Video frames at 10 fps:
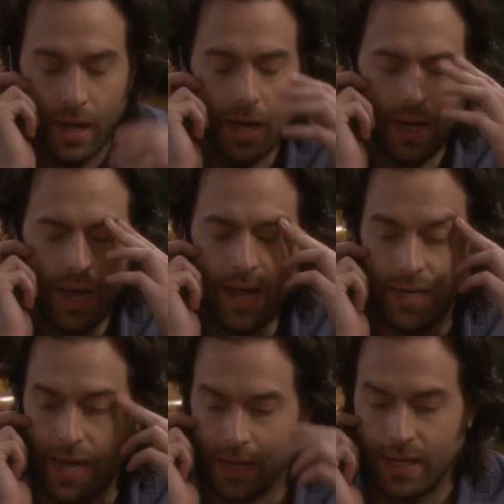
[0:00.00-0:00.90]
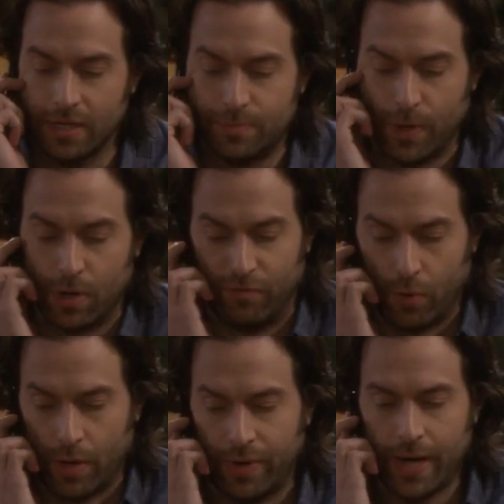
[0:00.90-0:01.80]
Uh, hey, yeah, Guinness Book
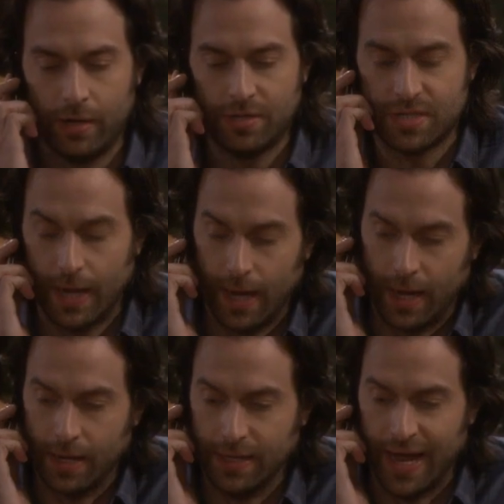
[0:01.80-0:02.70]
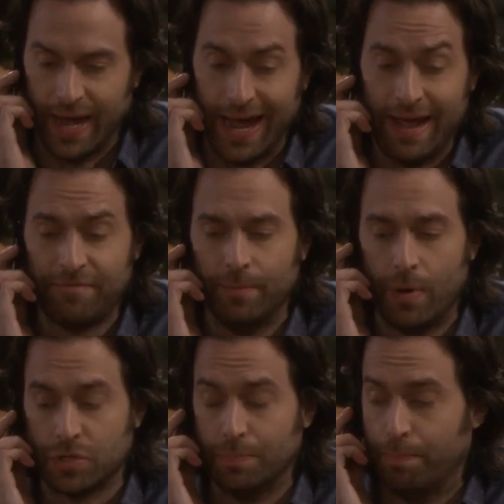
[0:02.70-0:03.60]
of World Records. Uh, yeah, I have
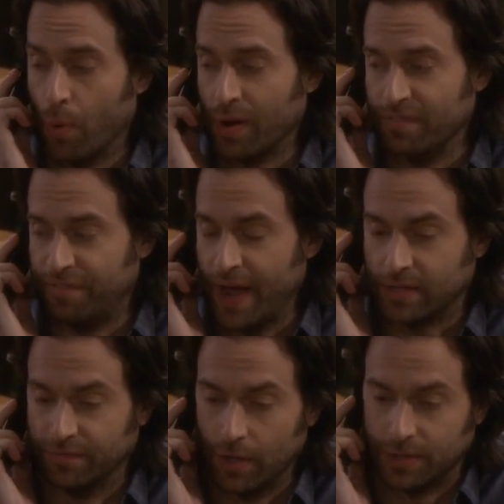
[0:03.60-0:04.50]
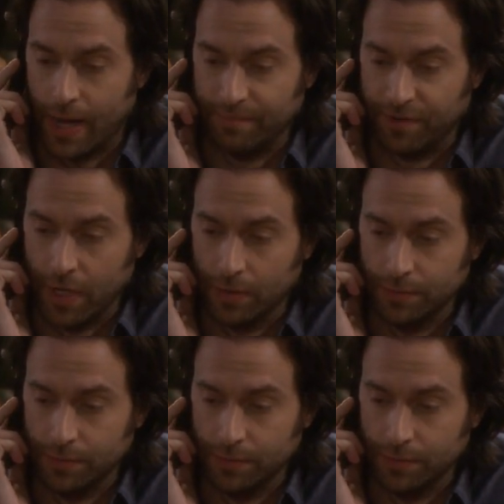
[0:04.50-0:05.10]
the most boring fact of all time for you.